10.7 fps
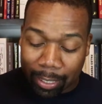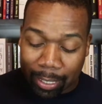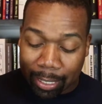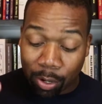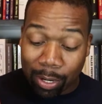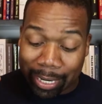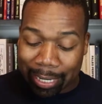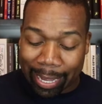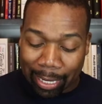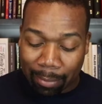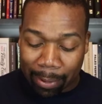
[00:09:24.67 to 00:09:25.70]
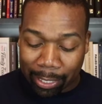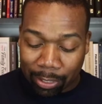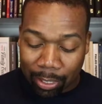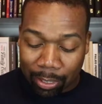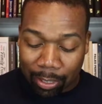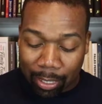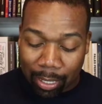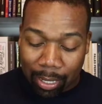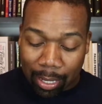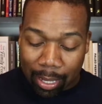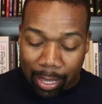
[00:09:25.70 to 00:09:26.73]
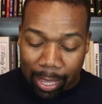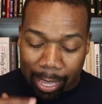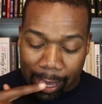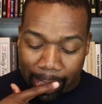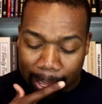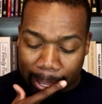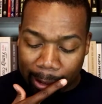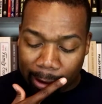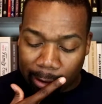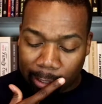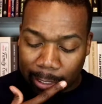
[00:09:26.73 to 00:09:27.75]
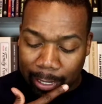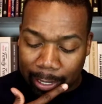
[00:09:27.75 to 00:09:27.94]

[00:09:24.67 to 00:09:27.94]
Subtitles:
on a daily basis, and